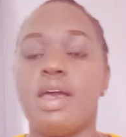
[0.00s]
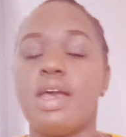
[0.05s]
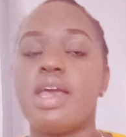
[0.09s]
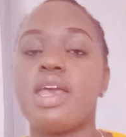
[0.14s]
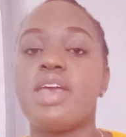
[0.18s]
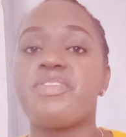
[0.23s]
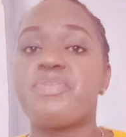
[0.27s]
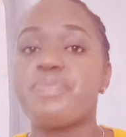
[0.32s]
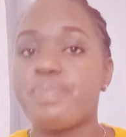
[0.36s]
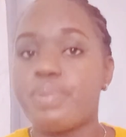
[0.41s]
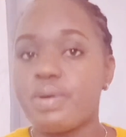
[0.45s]

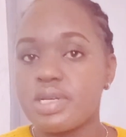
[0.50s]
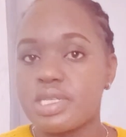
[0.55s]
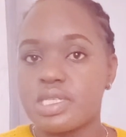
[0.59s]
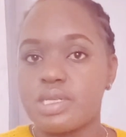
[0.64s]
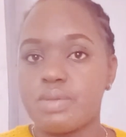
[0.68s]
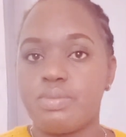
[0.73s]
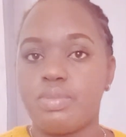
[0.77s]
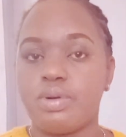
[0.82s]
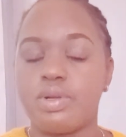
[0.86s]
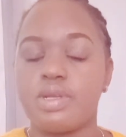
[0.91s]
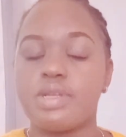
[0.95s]
If
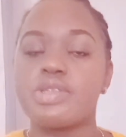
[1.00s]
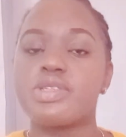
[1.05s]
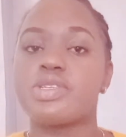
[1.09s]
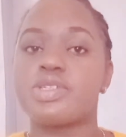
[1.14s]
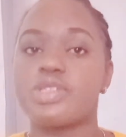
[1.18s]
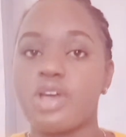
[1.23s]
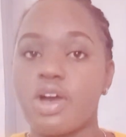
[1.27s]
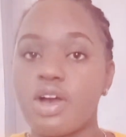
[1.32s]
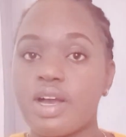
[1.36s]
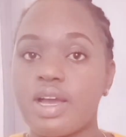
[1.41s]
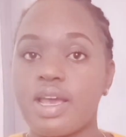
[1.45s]
possible,
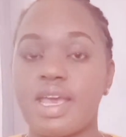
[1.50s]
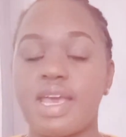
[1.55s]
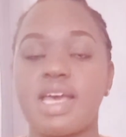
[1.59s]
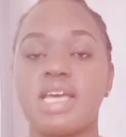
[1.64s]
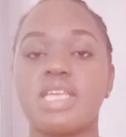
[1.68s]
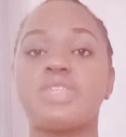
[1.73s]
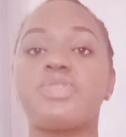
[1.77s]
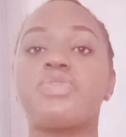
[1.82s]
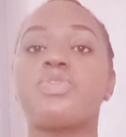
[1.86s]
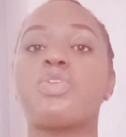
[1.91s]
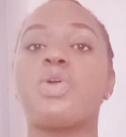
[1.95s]
stock
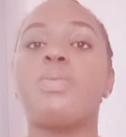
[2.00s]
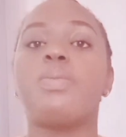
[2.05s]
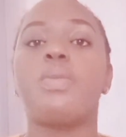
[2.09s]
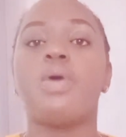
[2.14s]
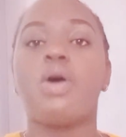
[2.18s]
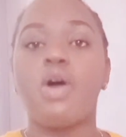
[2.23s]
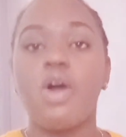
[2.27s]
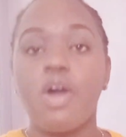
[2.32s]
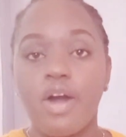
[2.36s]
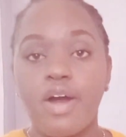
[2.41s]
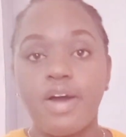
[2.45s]
hairs from
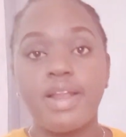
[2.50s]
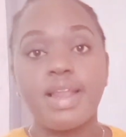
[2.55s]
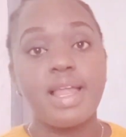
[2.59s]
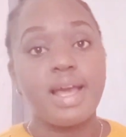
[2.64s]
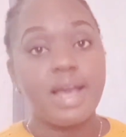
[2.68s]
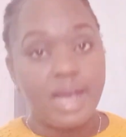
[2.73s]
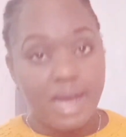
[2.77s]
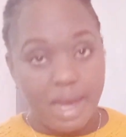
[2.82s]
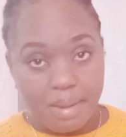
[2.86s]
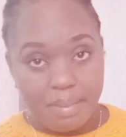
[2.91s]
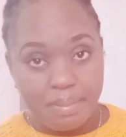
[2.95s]
all
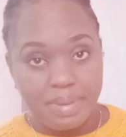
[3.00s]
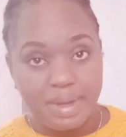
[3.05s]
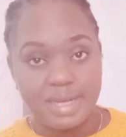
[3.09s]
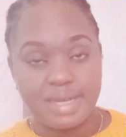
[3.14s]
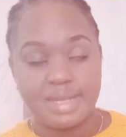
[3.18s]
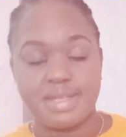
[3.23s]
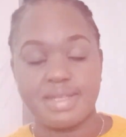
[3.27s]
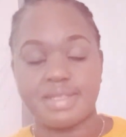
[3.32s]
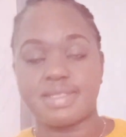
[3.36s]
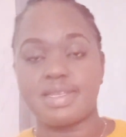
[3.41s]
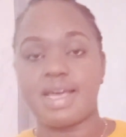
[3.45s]

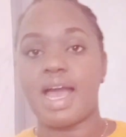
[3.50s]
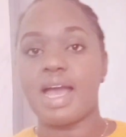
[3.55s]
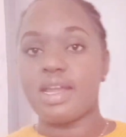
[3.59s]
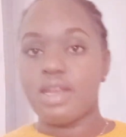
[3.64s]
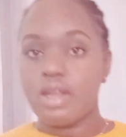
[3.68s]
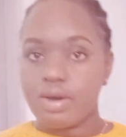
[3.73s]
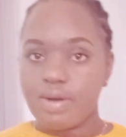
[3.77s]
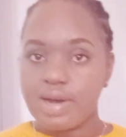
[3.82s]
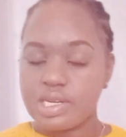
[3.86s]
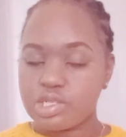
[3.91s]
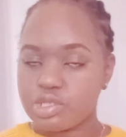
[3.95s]
companies. I
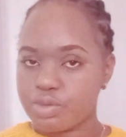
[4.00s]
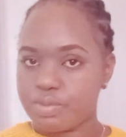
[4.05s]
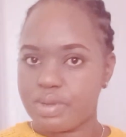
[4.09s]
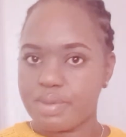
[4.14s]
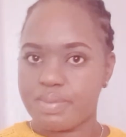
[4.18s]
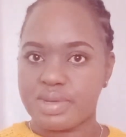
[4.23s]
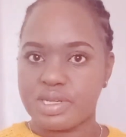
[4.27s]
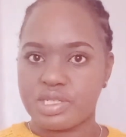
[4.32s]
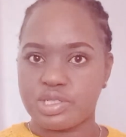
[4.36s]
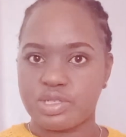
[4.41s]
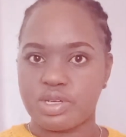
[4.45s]
don't want to be
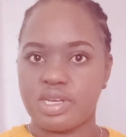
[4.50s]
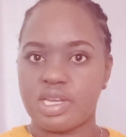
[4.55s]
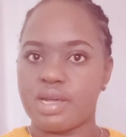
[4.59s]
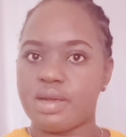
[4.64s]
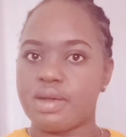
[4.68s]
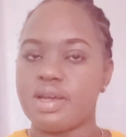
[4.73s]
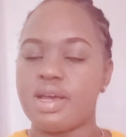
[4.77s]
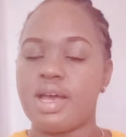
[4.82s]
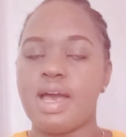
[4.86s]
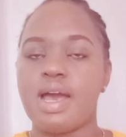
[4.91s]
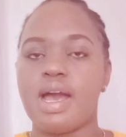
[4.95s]

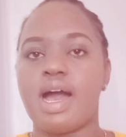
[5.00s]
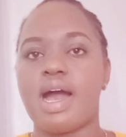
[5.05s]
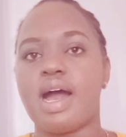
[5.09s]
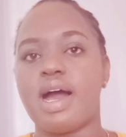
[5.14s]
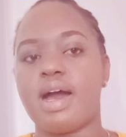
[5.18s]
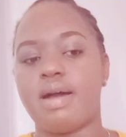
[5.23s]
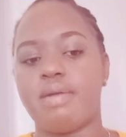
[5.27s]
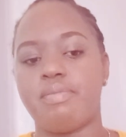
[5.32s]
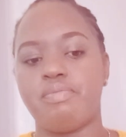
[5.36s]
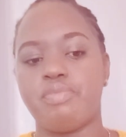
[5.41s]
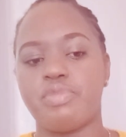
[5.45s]
mentioning
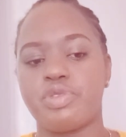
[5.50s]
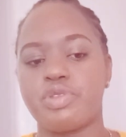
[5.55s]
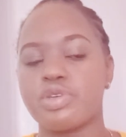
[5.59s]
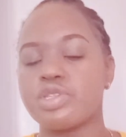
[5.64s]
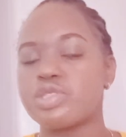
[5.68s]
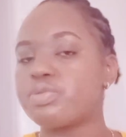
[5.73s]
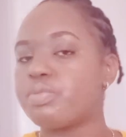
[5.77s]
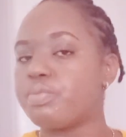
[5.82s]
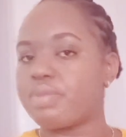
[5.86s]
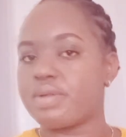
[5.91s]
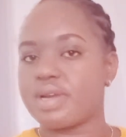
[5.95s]

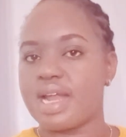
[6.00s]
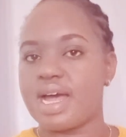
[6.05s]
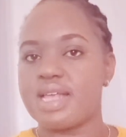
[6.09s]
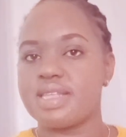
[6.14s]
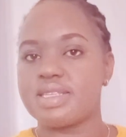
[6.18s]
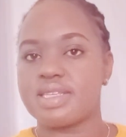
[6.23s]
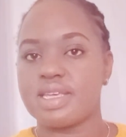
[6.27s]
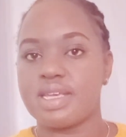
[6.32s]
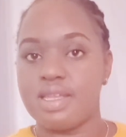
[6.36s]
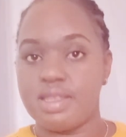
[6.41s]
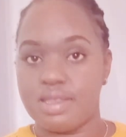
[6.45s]
those
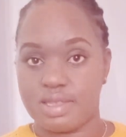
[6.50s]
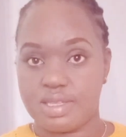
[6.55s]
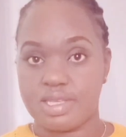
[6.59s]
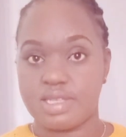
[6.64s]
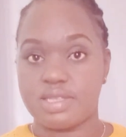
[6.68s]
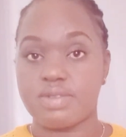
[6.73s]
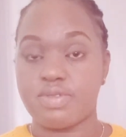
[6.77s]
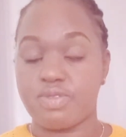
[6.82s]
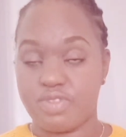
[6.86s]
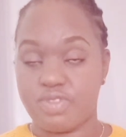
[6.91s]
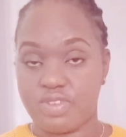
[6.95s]
brands in
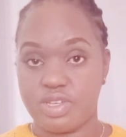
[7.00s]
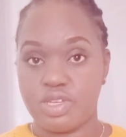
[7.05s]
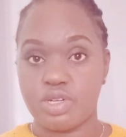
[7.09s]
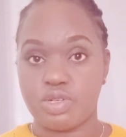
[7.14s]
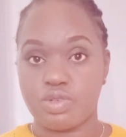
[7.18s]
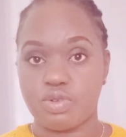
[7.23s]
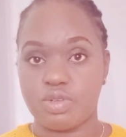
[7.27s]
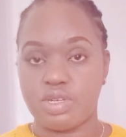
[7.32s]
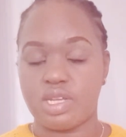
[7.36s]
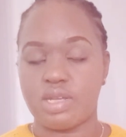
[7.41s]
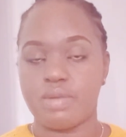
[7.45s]
this video
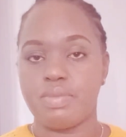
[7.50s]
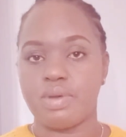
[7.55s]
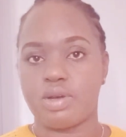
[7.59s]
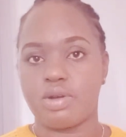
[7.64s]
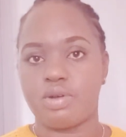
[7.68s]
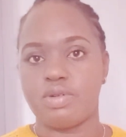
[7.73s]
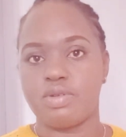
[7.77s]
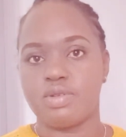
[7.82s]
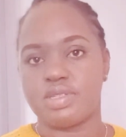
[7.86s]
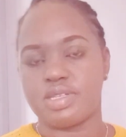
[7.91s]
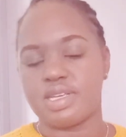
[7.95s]
today
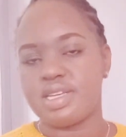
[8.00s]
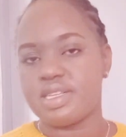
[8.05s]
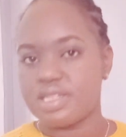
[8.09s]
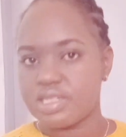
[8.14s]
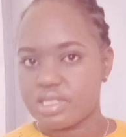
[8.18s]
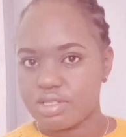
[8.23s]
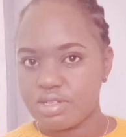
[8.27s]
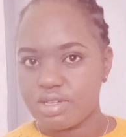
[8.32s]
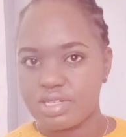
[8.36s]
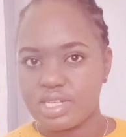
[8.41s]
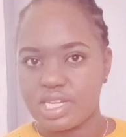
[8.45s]
because it
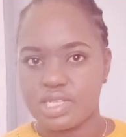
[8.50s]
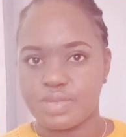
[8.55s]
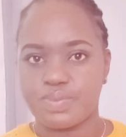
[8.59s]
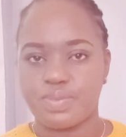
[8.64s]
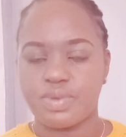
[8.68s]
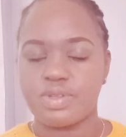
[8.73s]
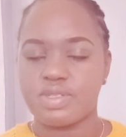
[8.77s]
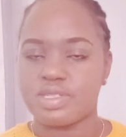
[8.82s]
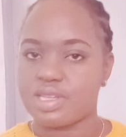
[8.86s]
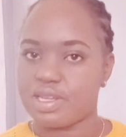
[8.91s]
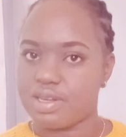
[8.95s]
is not a
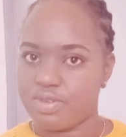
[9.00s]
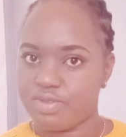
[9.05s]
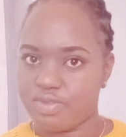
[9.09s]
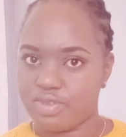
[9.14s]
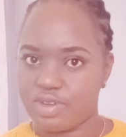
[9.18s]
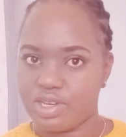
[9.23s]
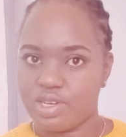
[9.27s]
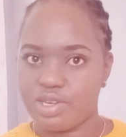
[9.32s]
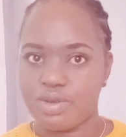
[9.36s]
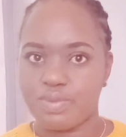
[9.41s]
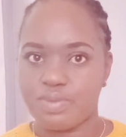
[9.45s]
sponsored
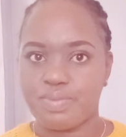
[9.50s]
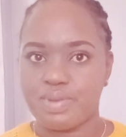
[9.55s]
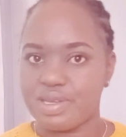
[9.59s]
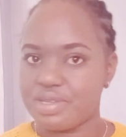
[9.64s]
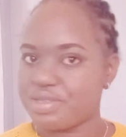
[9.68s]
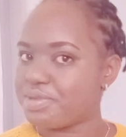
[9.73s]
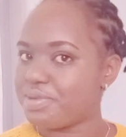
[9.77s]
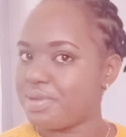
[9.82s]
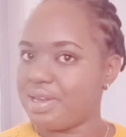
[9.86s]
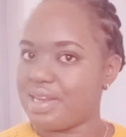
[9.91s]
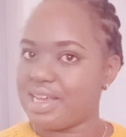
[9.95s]
video.
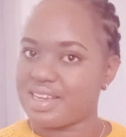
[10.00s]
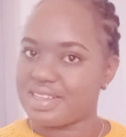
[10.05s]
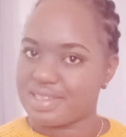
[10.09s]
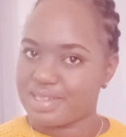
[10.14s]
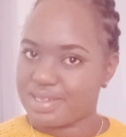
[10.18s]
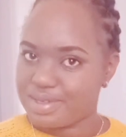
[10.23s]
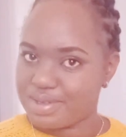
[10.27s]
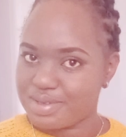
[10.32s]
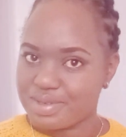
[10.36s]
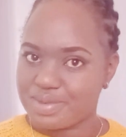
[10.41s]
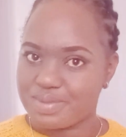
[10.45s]
Please will
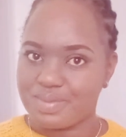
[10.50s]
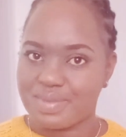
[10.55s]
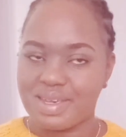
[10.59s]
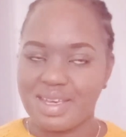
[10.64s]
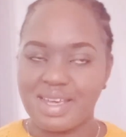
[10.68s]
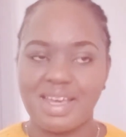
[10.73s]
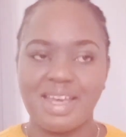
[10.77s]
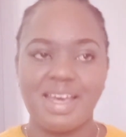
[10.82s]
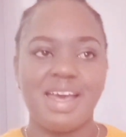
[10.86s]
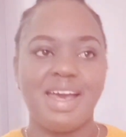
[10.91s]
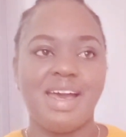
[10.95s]
excuse me.